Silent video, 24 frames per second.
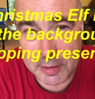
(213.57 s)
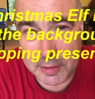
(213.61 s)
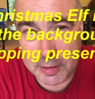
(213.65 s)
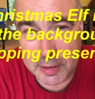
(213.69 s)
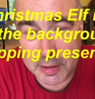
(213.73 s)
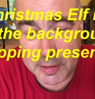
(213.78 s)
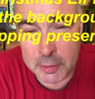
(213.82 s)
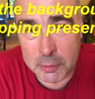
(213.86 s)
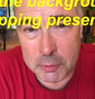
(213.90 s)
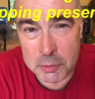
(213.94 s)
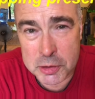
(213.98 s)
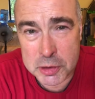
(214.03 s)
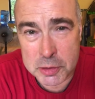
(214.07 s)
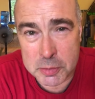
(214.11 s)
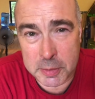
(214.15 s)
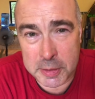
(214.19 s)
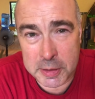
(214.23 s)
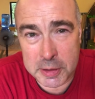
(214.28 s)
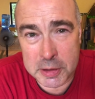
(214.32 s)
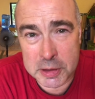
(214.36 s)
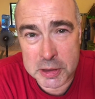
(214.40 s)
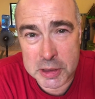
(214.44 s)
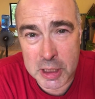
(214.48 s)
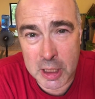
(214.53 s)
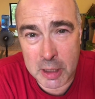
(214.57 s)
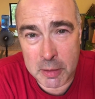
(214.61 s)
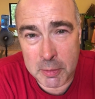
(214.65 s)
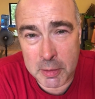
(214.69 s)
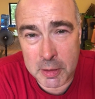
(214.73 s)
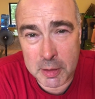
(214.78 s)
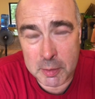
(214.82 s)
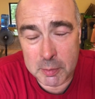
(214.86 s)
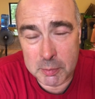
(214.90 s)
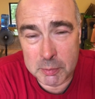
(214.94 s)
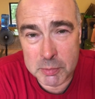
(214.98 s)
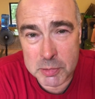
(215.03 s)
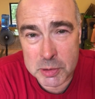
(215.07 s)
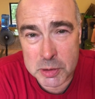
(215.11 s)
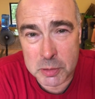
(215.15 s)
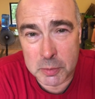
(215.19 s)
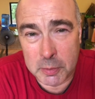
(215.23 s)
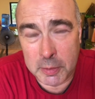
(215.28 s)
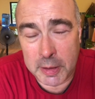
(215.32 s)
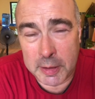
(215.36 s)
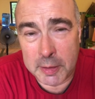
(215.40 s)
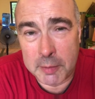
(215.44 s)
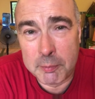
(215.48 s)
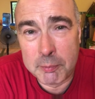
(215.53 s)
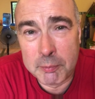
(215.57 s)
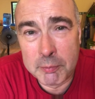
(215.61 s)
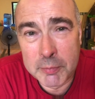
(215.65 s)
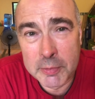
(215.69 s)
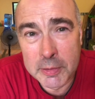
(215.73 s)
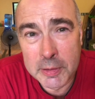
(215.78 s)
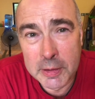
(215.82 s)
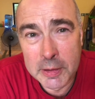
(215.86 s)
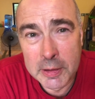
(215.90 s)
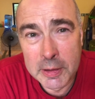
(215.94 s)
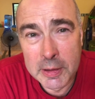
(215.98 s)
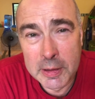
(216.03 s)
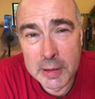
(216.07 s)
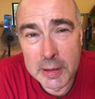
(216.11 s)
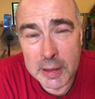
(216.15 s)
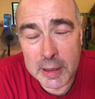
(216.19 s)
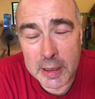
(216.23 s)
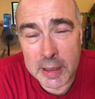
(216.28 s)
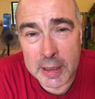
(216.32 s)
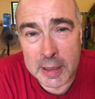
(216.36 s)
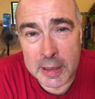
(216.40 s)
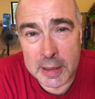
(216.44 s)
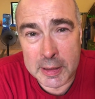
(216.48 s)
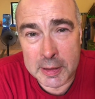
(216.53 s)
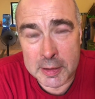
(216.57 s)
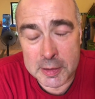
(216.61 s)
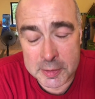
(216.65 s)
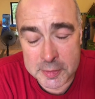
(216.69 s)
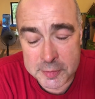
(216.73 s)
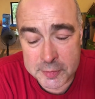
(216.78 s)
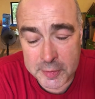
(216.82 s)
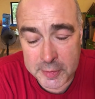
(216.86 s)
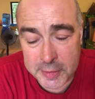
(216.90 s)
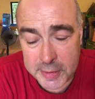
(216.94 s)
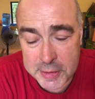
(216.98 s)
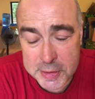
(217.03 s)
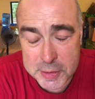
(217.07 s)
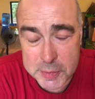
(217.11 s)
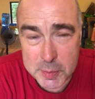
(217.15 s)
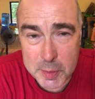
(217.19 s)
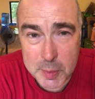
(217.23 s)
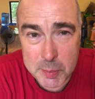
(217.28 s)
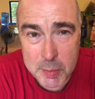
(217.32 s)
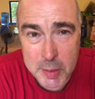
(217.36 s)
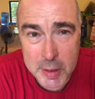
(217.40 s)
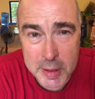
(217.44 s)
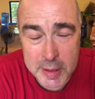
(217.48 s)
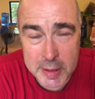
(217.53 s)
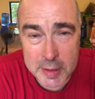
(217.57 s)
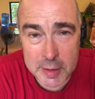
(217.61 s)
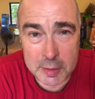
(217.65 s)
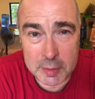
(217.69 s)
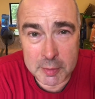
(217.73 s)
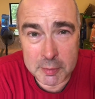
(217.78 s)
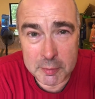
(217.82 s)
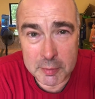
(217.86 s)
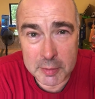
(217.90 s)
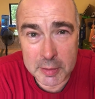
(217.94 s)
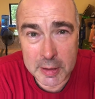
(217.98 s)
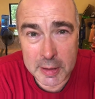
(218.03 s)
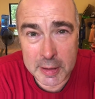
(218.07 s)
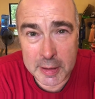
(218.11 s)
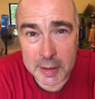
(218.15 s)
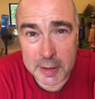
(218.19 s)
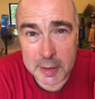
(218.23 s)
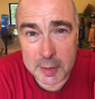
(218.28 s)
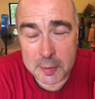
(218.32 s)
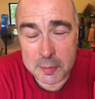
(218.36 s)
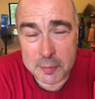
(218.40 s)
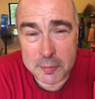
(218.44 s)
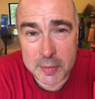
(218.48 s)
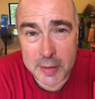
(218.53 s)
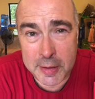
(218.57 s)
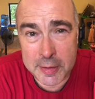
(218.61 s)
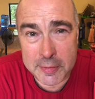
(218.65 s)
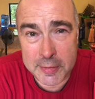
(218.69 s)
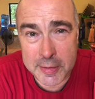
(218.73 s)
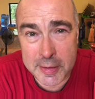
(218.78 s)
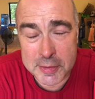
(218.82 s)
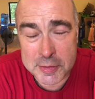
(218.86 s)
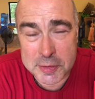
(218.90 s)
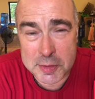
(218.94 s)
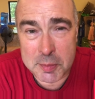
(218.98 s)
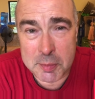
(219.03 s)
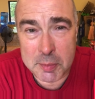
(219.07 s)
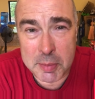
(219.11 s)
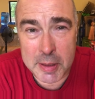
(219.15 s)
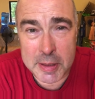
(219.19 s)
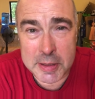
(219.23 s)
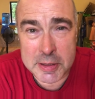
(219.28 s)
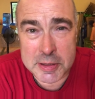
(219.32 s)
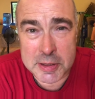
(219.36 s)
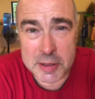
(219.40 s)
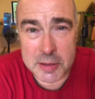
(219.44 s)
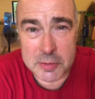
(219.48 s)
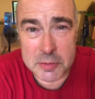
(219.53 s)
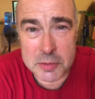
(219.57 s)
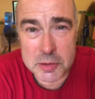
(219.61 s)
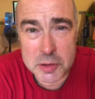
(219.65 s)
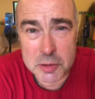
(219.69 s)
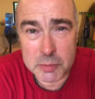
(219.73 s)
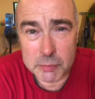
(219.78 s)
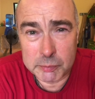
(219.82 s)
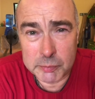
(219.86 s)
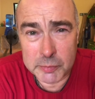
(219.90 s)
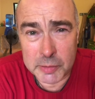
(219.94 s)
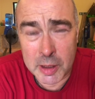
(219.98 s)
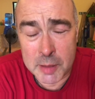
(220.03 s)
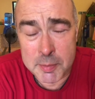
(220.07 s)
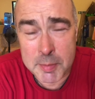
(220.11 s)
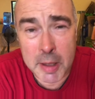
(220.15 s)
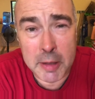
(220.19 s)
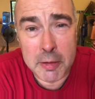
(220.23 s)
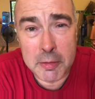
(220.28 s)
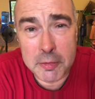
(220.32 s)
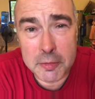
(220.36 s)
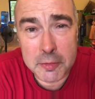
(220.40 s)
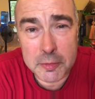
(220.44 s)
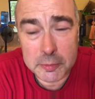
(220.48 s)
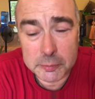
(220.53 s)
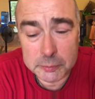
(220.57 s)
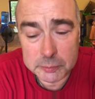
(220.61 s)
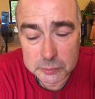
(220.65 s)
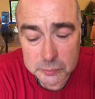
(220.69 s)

ensuite shower, toilet, and for this we're paying 5,000 pesos a month.